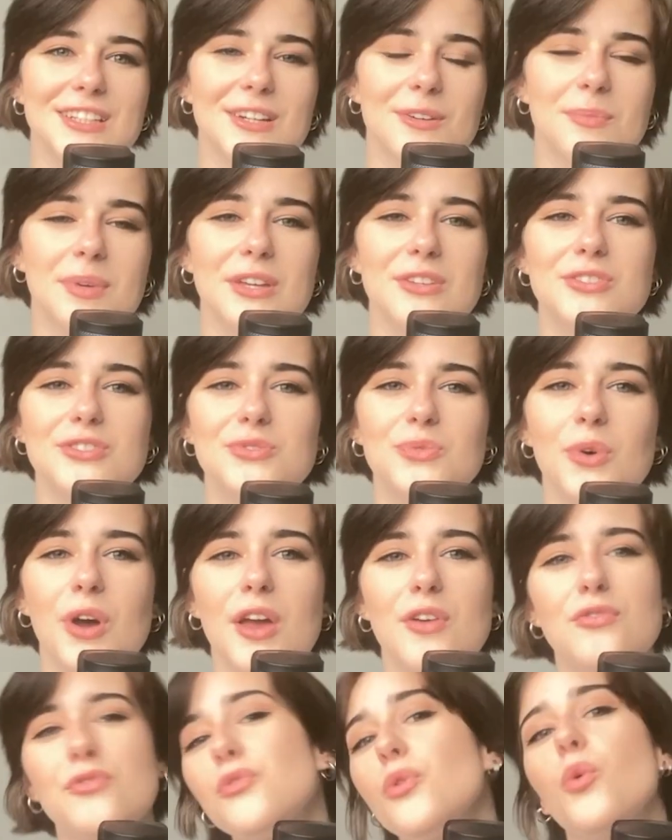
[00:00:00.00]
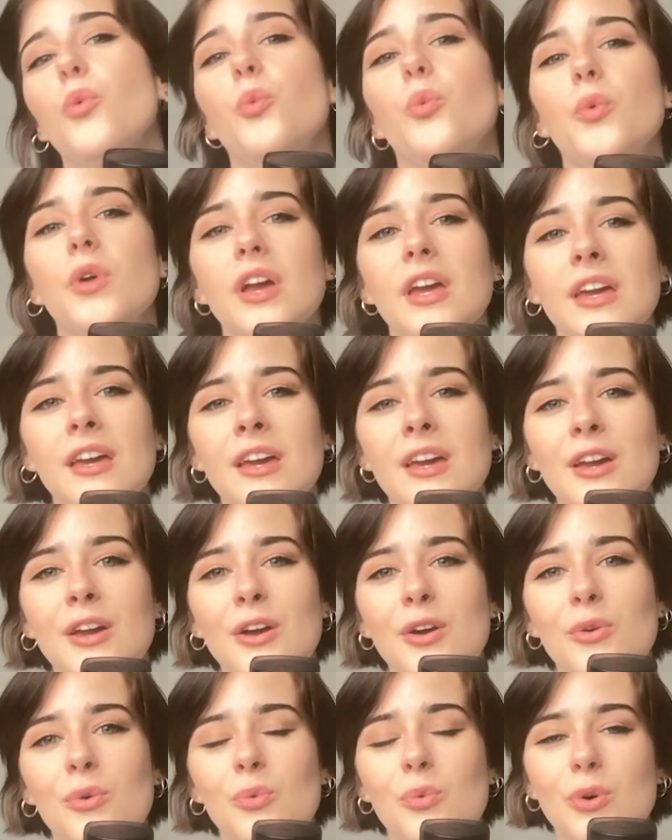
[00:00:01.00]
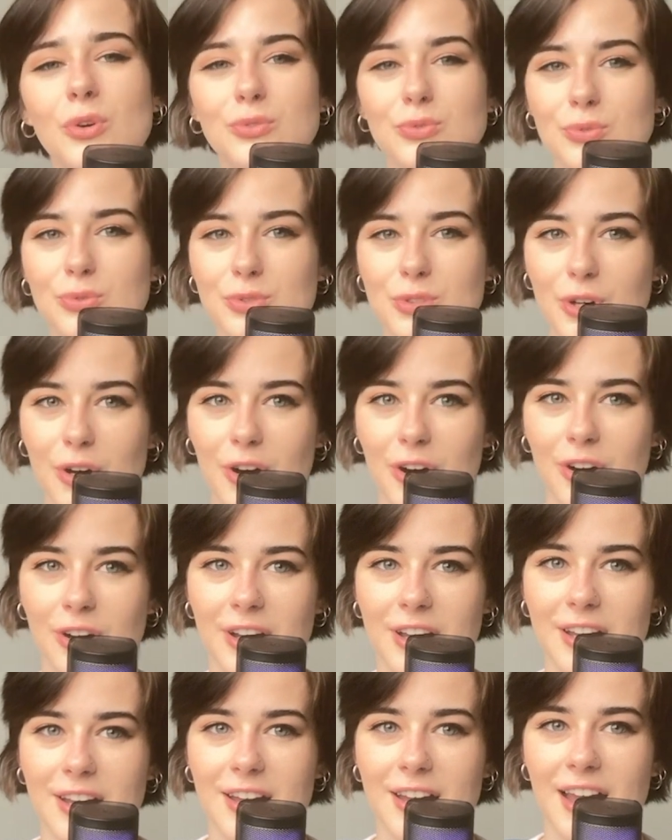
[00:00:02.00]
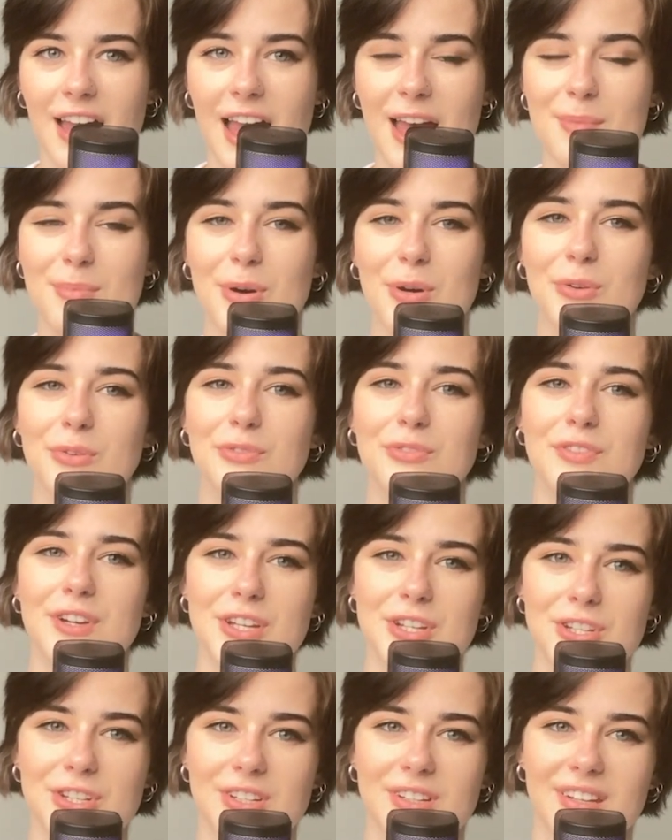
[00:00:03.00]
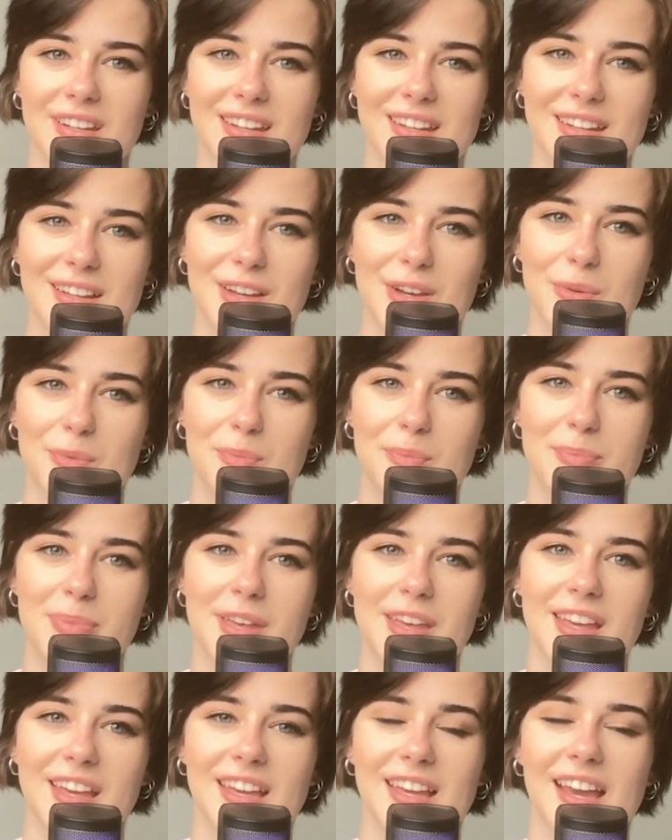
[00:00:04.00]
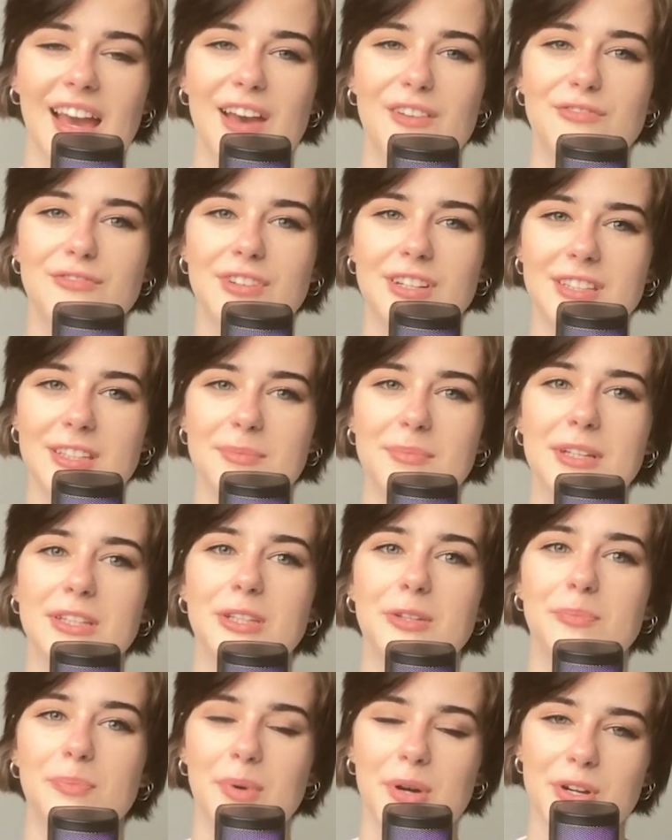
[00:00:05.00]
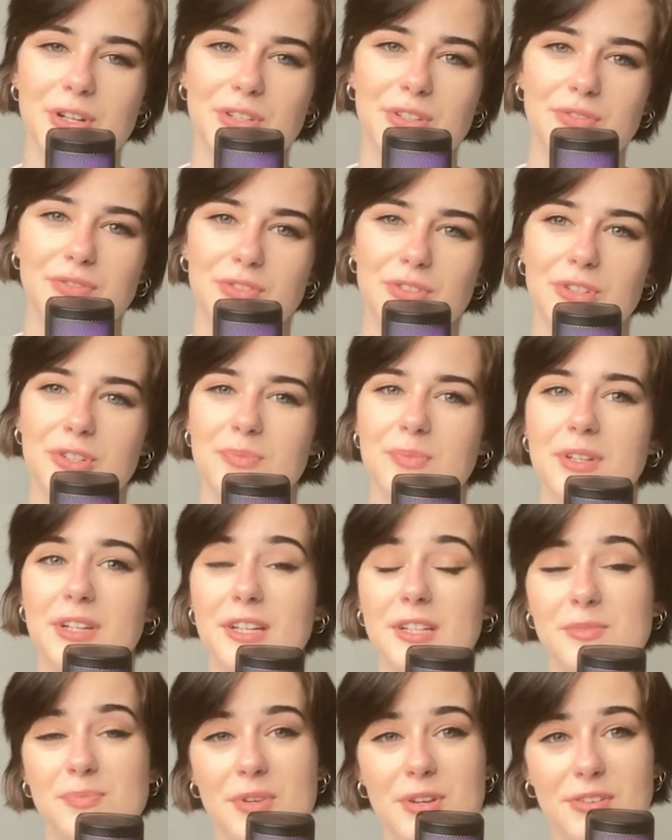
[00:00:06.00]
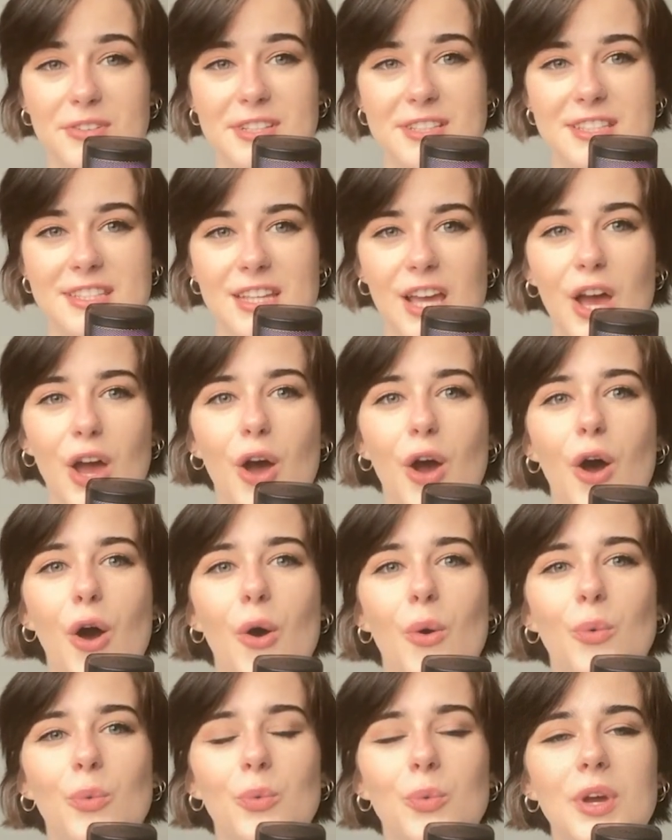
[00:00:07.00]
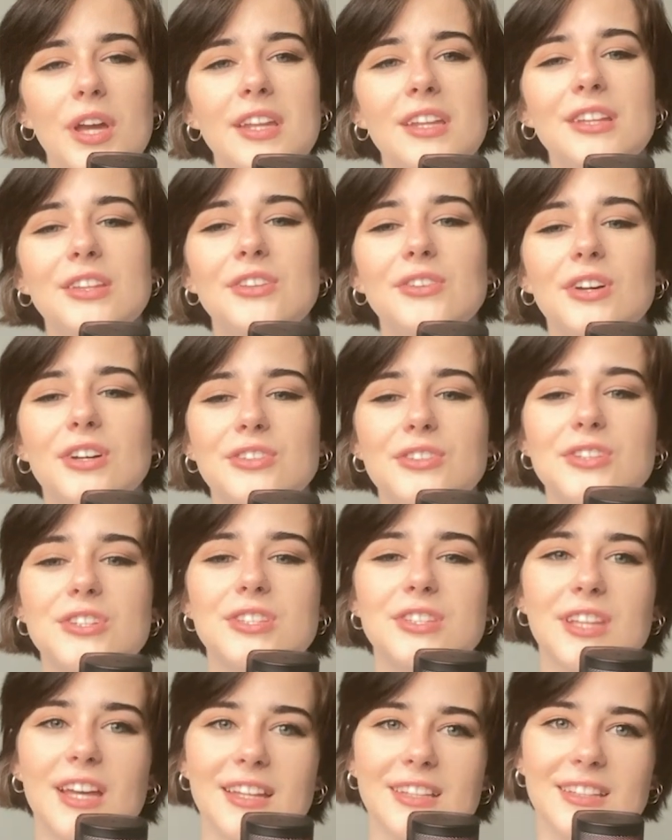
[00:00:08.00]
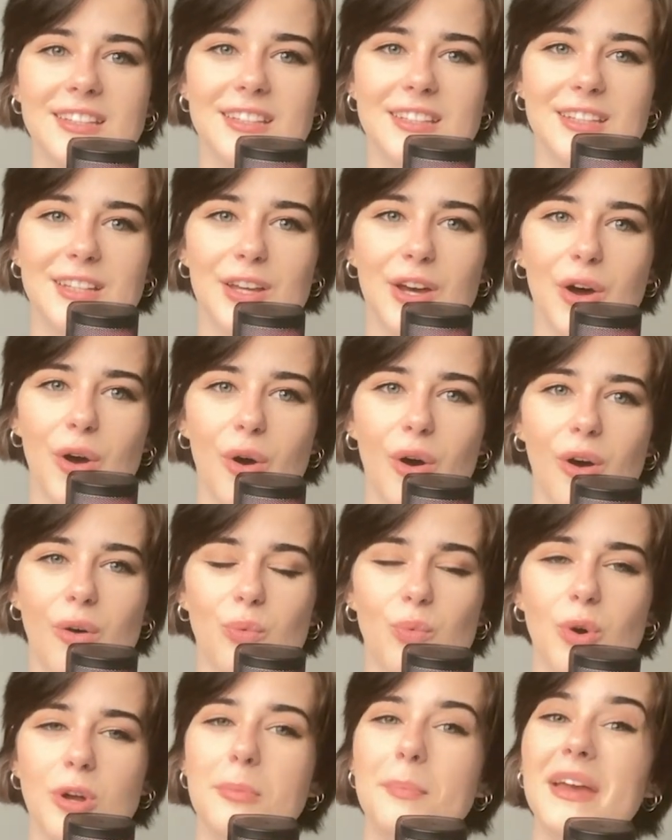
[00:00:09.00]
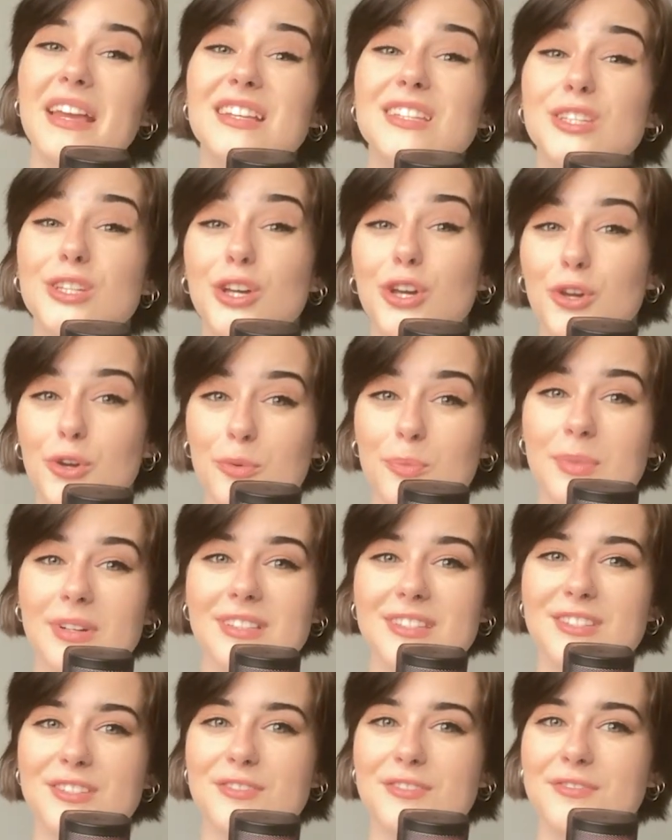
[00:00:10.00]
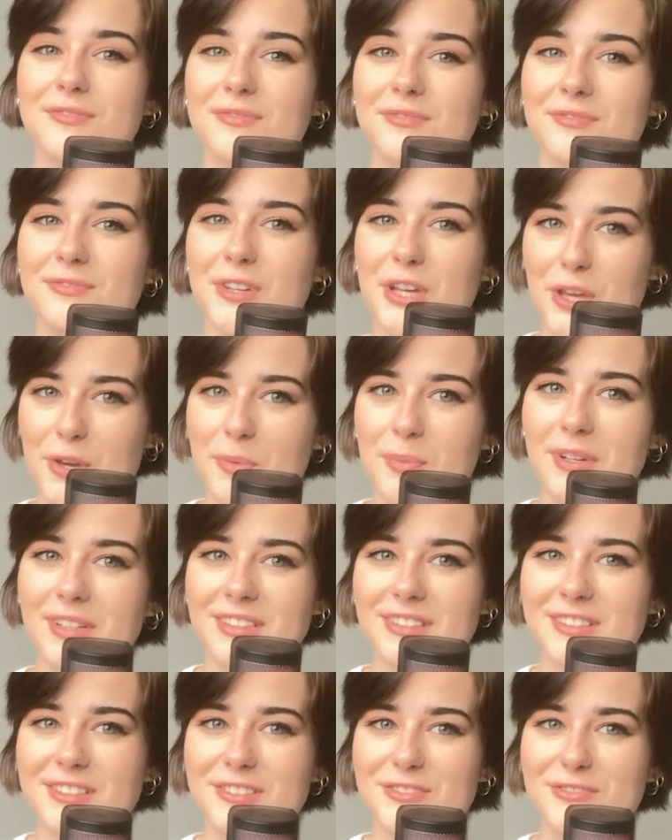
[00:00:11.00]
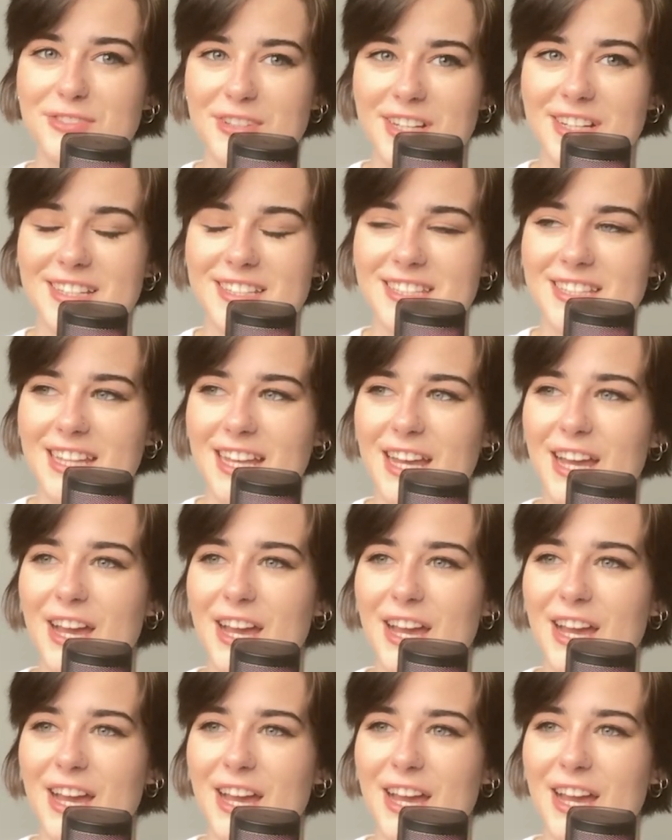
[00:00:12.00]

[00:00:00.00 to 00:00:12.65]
Because if we want to talk about fashion being a fundamental part of the human experience, we need to understand what makes humans human first,